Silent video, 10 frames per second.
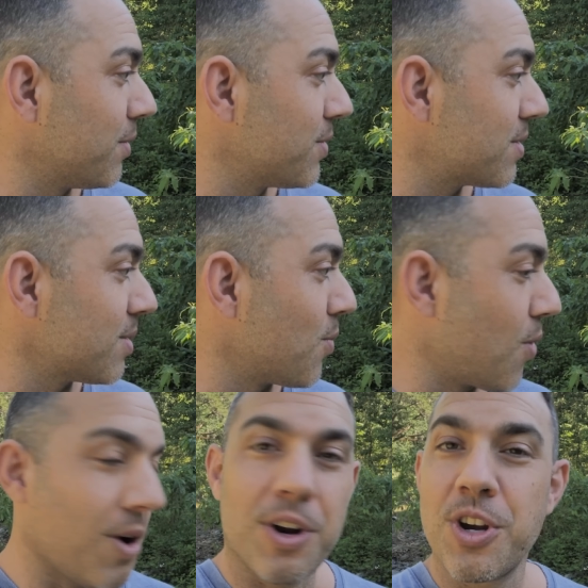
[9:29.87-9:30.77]
we'll do some
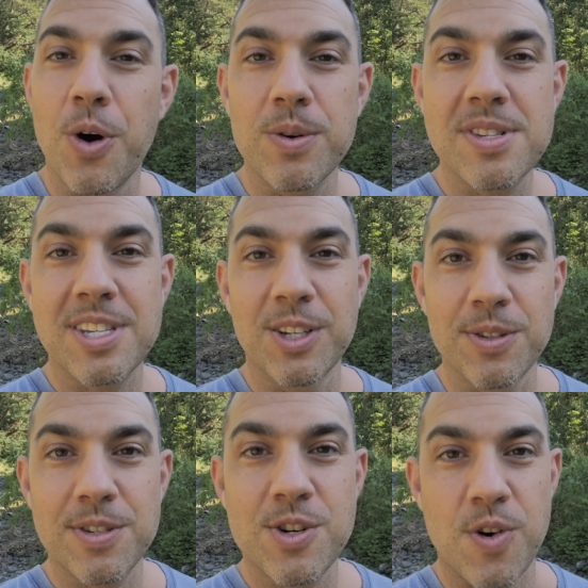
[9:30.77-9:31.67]
more goat
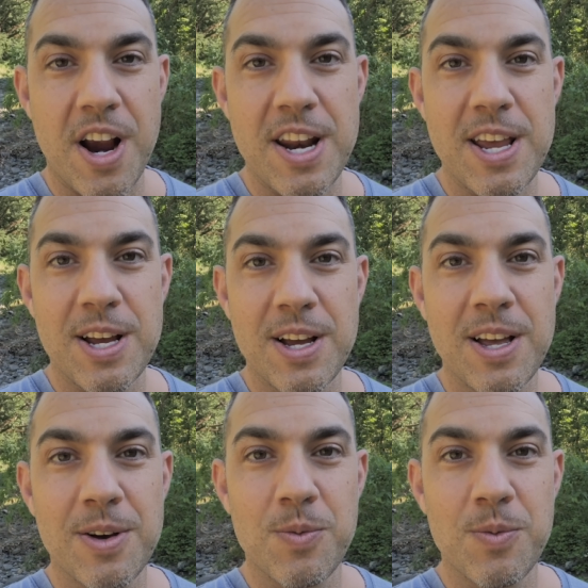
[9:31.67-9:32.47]
skills training